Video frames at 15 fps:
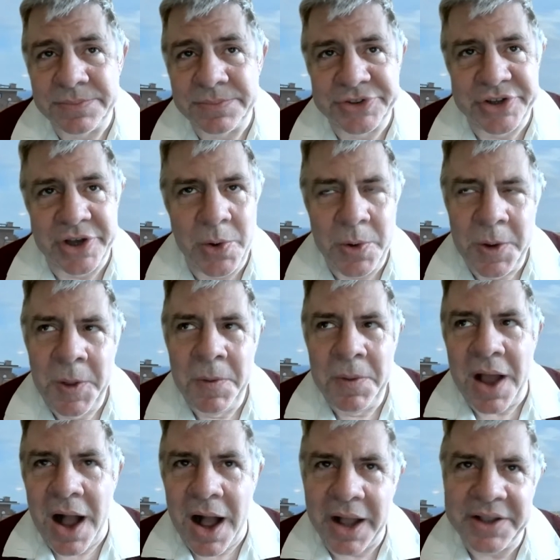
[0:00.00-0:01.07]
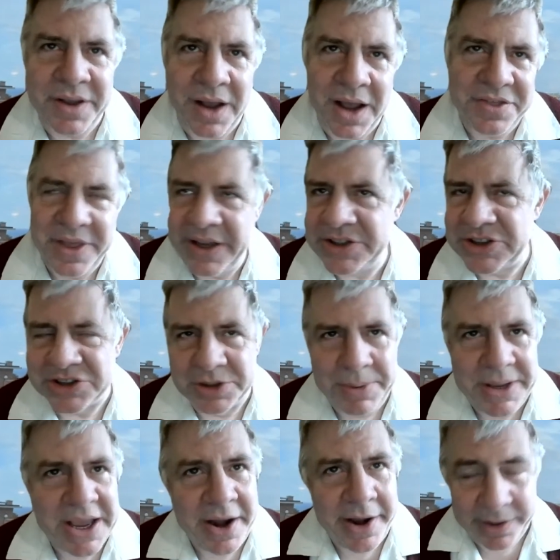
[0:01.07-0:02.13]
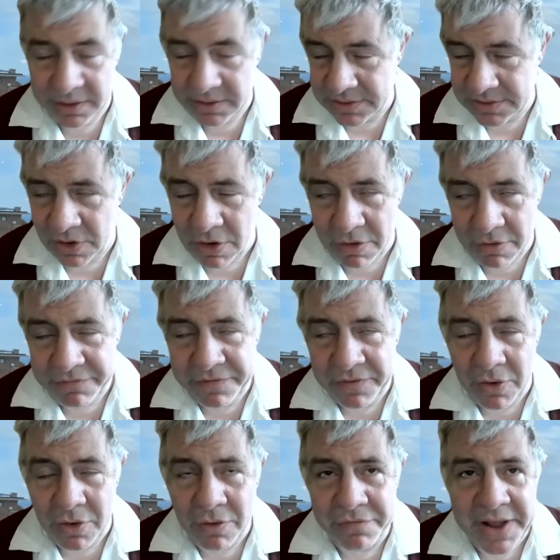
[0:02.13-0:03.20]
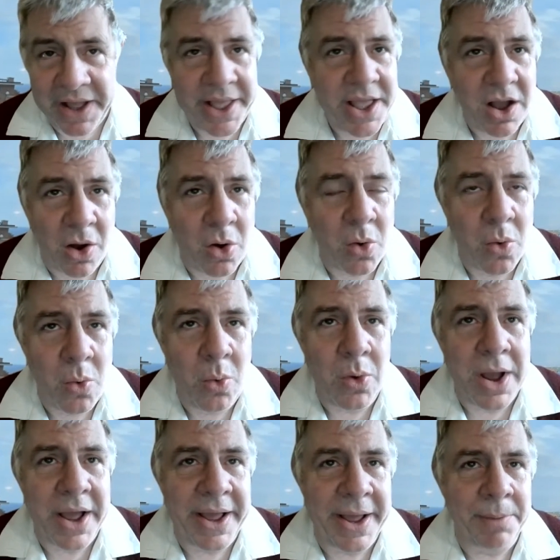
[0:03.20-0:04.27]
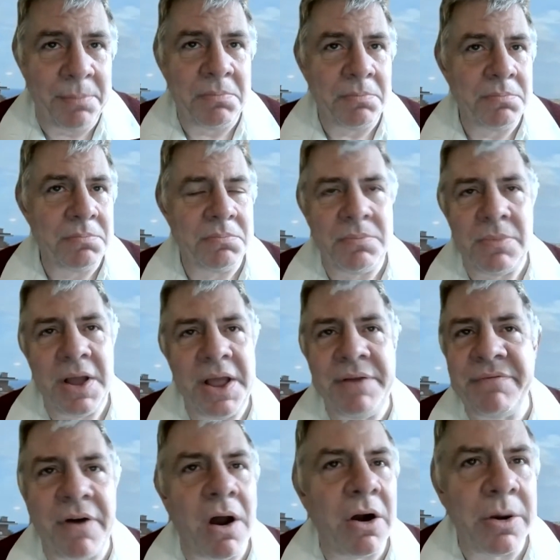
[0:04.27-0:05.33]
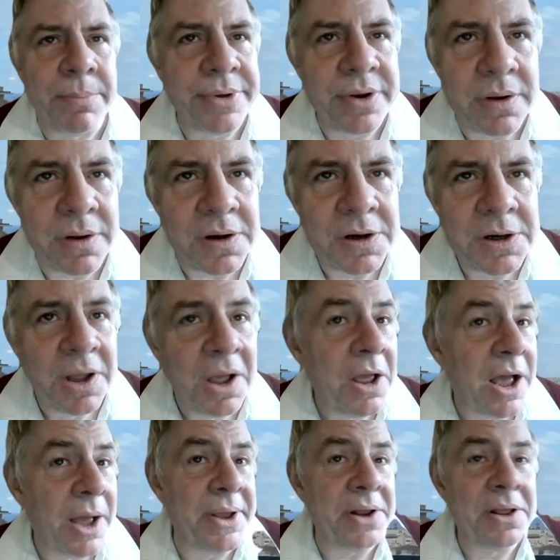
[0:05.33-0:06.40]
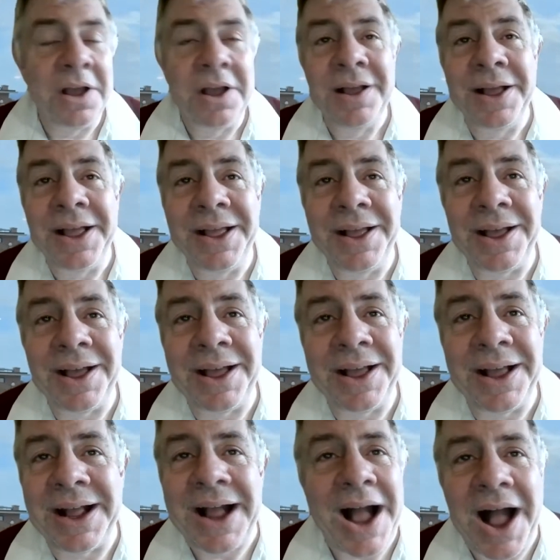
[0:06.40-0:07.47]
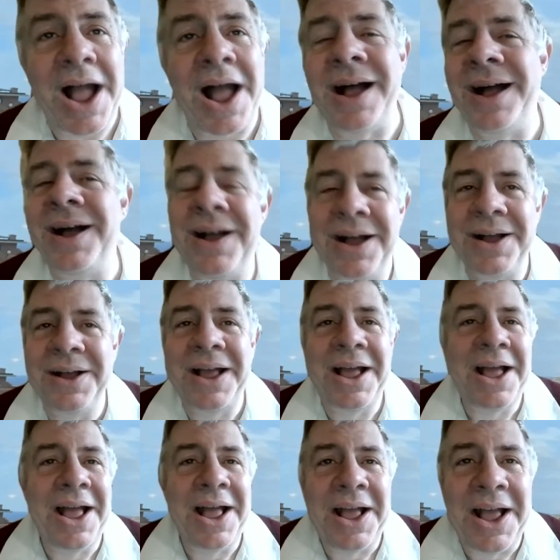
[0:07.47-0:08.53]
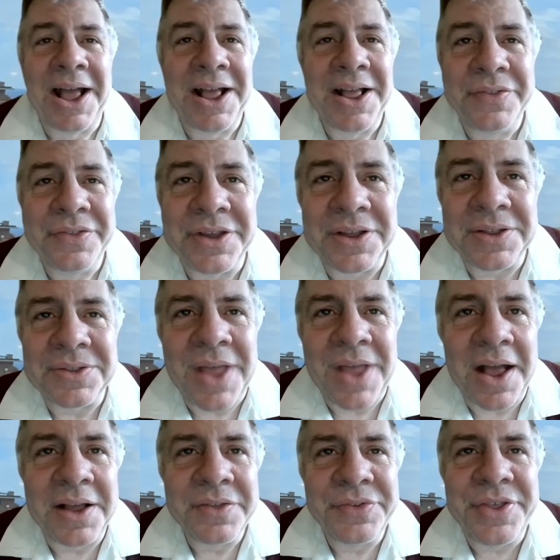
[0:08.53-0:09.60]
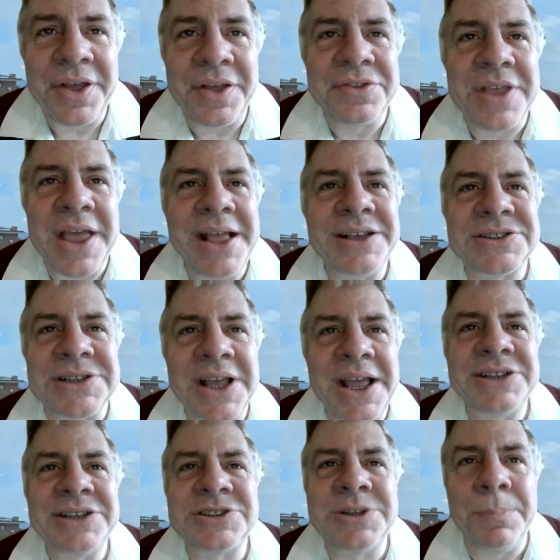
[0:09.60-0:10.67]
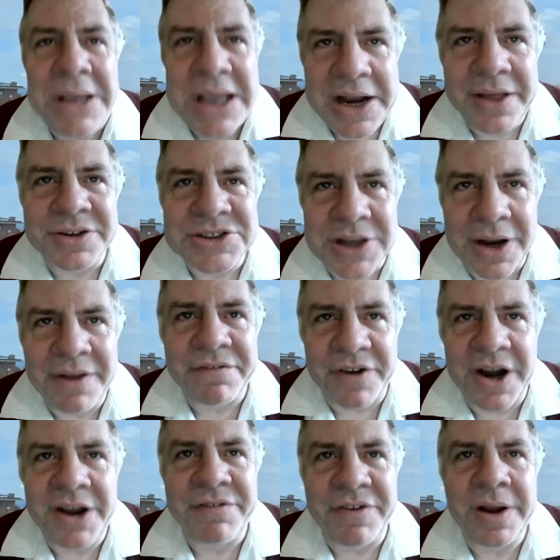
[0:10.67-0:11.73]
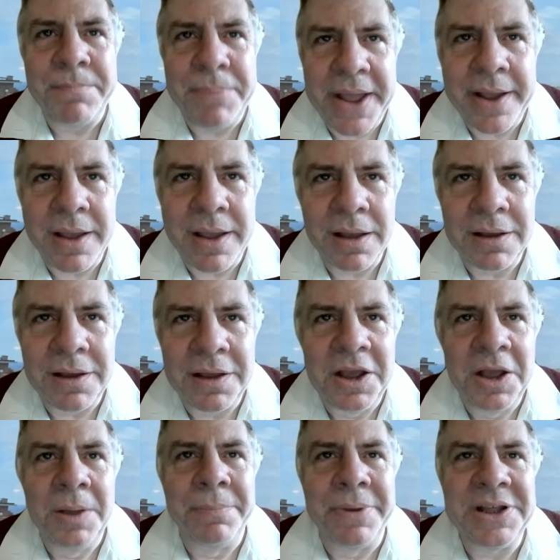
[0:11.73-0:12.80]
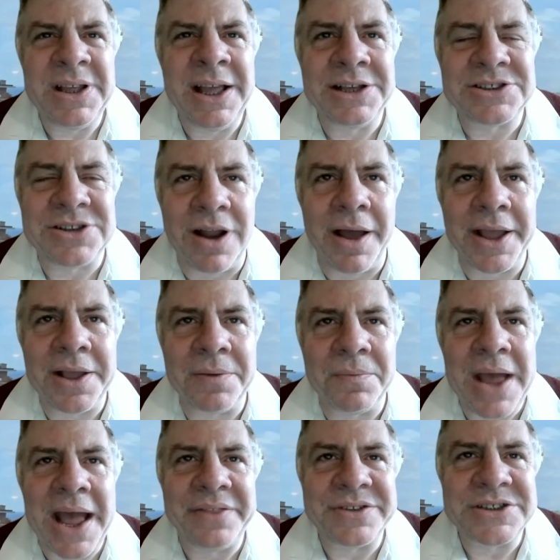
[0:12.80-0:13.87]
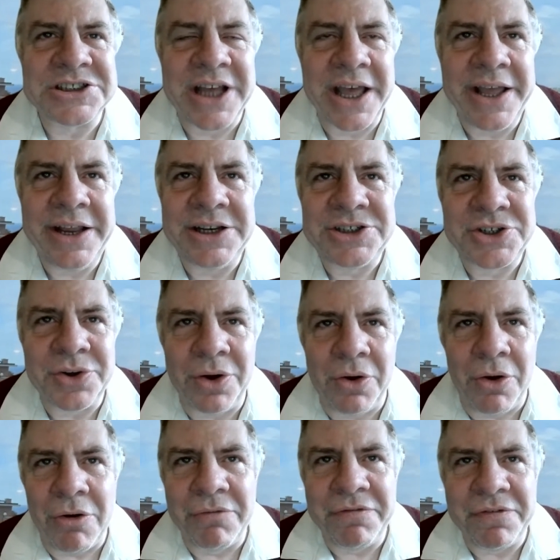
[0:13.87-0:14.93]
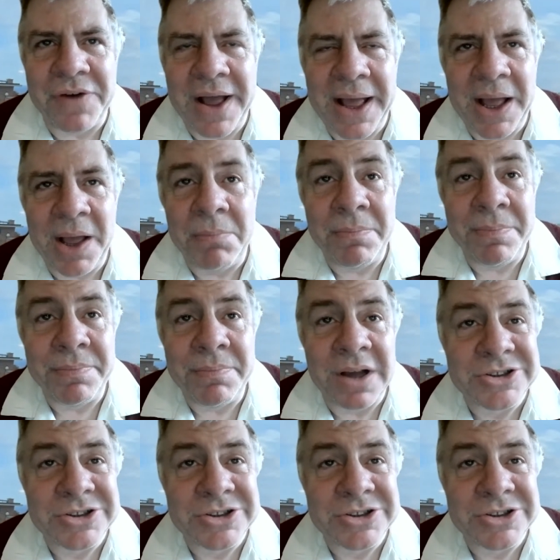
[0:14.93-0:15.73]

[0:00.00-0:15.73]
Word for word: So I, I think it's just the beginning of, of a whole um, environment. I mean, uh, the, the, it's, it's the beginning of something very, very big but it's like at the stage of um,